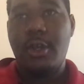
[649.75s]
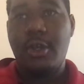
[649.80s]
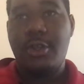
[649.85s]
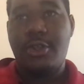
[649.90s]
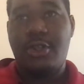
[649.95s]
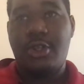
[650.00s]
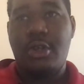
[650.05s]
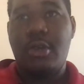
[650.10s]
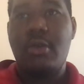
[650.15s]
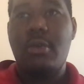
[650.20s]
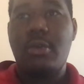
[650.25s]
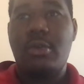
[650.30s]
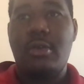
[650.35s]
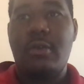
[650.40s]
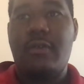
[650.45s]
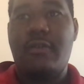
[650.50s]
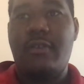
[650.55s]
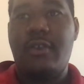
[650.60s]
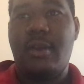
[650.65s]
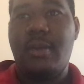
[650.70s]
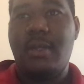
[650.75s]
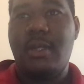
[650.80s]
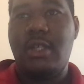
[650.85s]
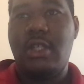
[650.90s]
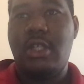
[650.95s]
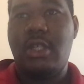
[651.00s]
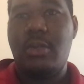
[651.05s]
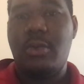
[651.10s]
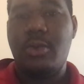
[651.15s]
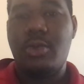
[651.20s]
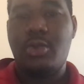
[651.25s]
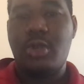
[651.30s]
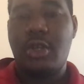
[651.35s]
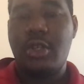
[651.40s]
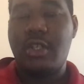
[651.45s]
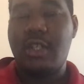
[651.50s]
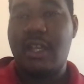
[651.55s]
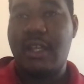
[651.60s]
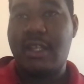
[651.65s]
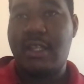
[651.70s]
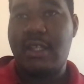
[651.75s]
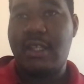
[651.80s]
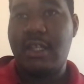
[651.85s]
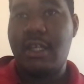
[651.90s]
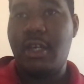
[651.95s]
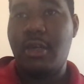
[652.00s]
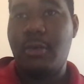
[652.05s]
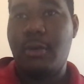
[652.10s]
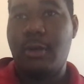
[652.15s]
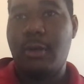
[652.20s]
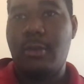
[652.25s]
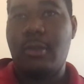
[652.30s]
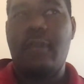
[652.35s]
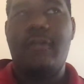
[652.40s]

Zoe was with Phipps and she was trying to like sneak around.